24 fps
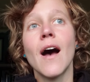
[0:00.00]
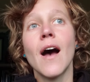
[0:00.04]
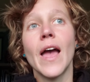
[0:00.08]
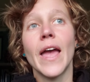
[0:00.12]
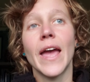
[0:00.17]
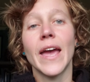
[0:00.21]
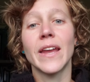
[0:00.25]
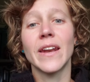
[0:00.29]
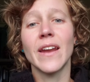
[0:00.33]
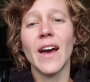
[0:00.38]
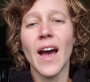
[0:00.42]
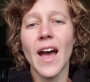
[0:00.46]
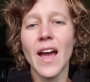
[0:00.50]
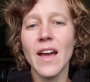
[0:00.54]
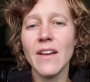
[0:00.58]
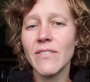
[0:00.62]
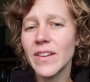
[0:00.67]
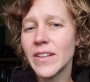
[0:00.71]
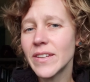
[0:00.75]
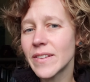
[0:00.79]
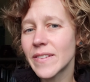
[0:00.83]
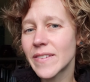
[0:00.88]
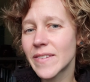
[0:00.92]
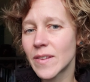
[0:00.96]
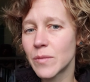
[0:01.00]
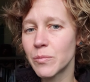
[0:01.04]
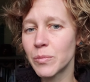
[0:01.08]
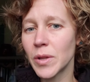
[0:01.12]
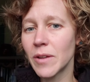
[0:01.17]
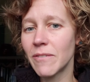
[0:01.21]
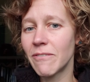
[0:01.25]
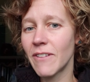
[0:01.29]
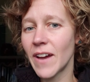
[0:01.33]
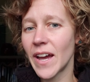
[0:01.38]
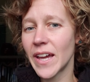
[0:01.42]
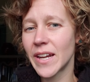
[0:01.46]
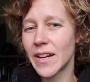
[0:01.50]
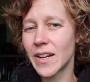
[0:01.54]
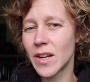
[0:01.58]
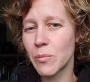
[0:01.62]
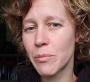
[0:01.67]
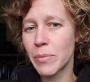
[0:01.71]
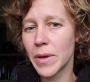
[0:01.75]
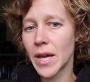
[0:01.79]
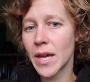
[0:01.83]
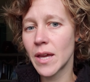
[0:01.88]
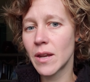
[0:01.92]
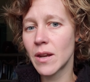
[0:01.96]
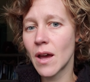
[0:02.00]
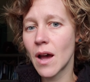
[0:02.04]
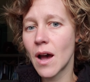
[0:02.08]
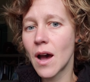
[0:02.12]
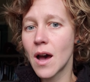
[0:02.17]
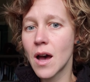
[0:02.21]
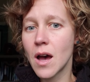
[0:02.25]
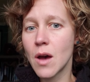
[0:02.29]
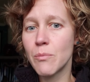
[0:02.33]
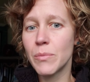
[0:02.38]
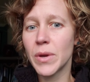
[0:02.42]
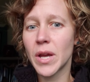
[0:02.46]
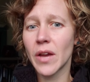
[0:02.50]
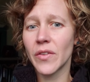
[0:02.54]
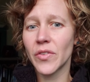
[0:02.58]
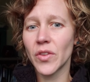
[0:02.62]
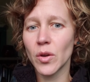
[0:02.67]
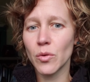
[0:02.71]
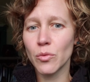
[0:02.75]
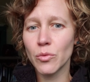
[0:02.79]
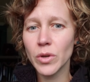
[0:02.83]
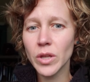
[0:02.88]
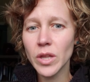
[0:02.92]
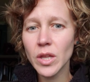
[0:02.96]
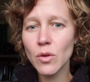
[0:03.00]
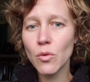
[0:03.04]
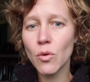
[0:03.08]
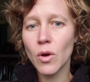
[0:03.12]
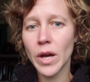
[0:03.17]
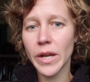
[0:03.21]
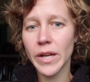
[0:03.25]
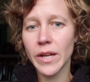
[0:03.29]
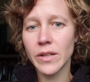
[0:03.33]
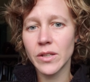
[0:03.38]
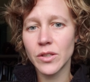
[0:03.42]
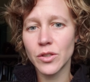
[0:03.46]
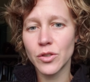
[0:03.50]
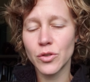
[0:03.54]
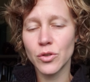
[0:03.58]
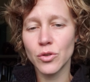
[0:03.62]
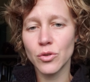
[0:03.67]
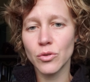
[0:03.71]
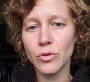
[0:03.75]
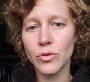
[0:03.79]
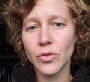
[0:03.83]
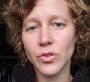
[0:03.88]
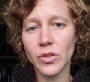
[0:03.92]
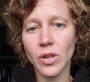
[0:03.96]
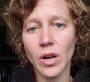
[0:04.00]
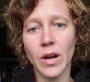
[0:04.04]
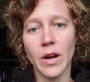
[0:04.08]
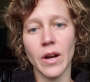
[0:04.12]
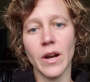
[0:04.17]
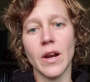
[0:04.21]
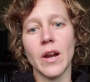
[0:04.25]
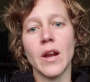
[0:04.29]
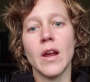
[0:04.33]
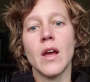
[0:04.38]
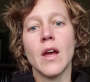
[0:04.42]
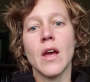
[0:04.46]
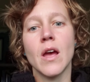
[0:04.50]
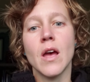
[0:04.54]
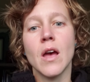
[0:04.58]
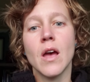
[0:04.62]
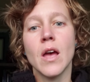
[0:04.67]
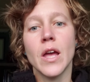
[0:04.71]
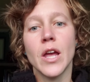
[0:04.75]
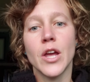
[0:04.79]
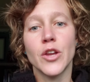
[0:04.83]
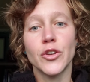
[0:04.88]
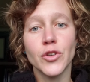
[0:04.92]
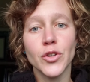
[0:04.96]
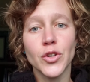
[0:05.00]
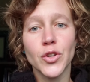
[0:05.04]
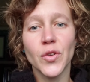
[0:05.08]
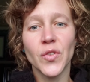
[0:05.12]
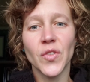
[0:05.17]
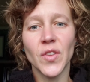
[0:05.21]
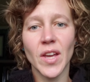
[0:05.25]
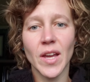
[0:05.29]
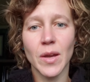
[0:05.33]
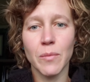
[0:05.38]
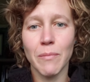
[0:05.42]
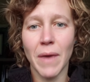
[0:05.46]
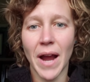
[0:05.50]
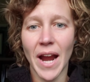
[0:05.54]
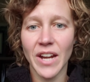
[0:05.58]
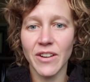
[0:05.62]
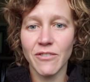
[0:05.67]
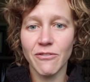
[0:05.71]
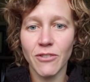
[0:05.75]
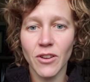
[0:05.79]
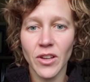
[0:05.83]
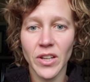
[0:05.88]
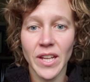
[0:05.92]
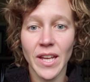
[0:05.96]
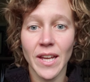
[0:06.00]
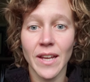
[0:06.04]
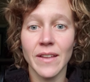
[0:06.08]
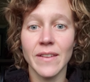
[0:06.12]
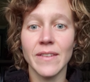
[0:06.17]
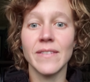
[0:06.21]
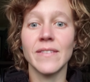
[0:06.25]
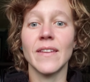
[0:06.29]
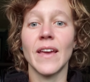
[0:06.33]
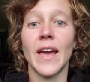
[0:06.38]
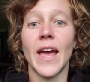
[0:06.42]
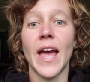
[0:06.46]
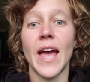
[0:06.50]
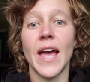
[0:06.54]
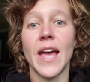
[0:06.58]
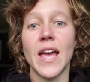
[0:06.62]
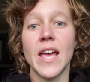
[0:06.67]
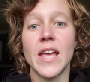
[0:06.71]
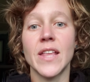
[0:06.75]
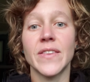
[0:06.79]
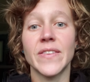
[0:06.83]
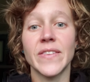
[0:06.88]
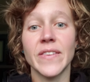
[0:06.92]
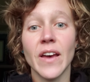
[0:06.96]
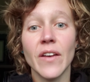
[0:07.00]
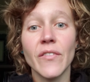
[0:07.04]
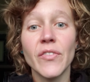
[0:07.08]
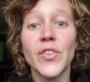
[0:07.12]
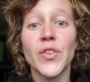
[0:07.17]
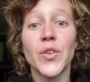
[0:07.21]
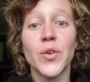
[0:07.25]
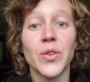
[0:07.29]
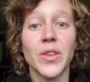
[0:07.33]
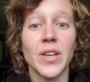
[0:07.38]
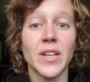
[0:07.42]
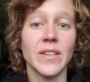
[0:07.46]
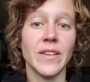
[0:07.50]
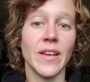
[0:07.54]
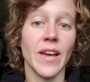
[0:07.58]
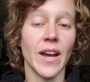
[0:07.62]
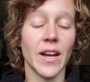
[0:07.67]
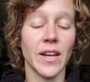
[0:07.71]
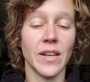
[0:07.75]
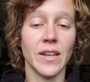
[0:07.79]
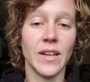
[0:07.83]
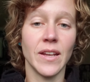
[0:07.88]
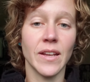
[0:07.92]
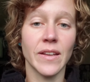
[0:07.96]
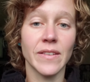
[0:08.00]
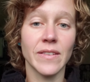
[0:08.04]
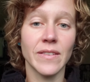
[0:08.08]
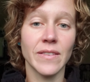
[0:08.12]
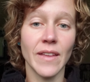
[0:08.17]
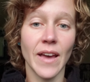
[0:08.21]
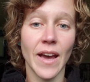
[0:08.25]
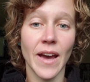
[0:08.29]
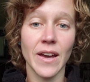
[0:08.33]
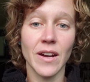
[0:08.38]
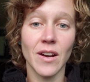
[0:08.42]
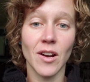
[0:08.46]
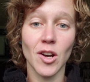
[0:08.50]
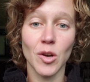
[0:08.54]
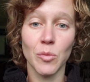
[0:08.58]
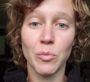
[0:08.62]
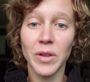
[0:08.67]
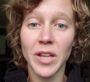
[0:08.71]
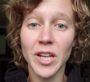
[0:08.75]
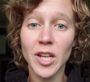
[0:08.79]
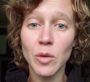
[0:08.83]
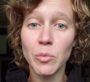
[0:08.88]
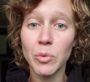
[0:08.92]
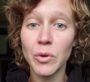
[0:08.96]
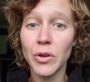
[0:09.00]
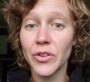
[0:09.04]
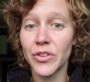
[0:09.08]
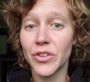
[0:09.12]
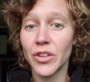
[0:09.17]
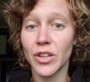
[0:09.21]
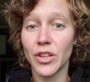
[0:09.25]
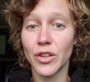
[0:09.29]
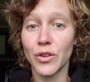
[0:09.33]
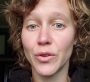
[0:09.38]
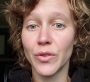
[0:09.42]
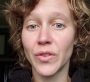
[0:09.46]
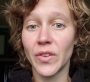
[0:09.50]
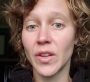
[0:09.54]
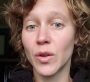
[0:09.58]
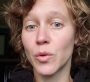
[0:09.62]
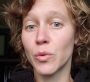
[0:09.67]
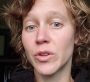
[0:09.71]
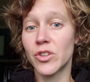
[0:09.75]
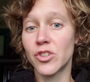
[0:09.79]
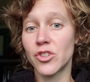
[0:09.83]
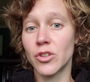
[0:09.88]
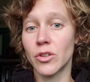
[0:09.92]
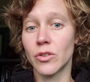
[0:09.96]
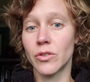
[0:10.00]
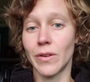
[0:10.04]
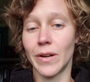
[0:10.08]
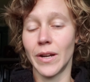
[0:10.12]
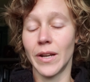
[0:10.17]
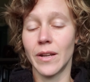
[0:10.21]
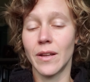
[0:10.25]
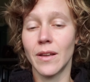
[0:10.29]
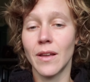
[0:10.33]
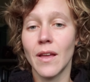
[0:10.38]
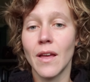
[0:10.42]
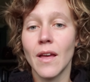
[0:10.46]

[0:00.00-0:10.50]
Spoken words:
And I haven't simplified it a bit because I really wanted to start introducing mindfulness and self-soothing techniques that are applicable to using with children.